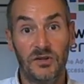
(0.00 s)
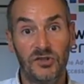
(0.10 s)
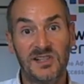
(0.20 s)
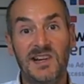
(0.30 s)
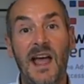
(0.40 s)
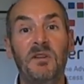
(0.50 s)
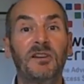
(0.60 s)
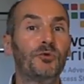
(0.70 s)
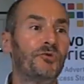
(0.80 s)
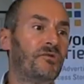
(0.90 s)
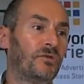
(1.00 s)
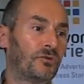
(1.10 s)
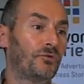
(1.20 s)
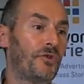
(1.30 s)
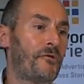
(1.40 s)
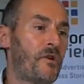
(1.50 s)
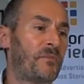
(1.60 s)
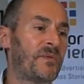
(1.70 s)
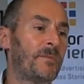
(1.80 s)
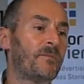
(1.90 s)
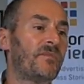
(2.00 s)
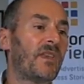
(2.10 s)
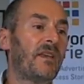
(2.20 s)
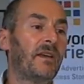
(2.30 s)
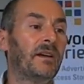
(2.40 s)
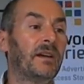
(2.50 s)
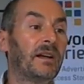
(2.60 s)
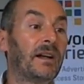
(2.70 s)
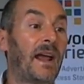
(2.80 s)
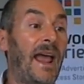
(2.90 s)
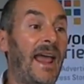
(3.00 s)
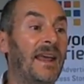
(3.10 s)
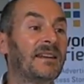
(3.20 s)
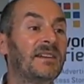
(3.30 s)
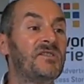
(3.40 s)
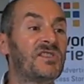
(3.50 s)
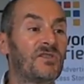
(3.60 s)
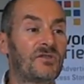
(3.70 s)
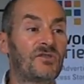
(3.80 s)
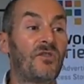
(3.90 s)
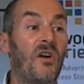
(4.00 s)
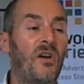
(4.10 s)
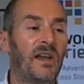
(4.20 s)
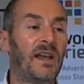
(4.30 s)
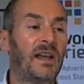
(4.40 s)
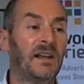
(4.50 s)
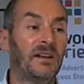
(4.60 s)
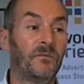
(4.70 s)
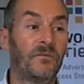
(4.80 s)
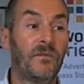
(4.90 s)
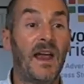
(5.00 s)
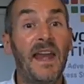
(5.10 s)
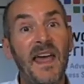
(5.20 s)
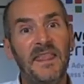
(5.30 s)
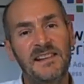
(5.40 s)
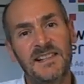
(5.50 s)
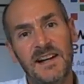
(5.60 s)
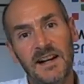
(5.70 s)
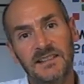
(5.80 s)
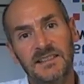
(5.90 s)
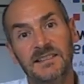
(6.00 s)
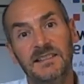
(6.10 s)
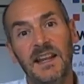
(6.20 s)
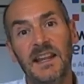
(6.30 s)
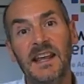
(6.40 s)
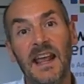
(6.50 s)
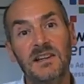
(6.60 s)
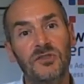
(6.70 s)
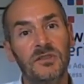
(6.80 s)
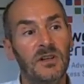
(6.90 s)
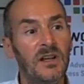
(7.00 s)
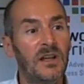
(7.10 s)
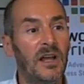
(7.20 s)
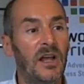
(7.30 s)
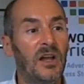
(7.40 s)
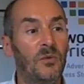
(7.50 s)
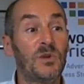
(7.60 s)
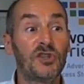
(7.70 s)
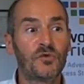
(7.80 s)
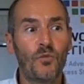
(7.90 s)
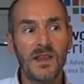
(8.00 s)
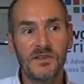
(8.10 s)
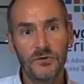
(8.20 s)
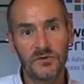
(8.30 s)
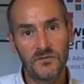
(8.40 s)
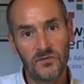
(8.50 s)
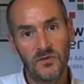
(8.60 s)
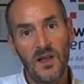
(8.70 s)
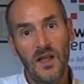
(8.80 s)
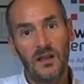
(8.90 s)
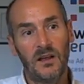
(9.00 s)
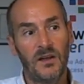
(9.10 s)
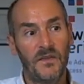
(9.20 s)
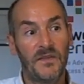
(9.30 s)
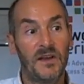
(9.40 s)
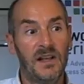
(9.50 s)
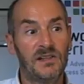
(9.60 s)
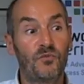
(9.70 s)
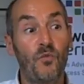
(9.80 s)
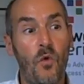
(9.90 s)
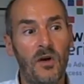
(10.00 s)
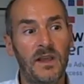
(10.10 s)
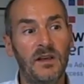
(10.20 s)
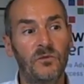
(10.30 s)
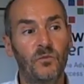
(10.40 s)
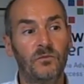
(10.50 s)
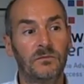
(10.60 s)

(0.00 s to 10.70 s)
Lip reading: just coming to Europe. And there is also an ad strength indicator, which is quite useful. It's working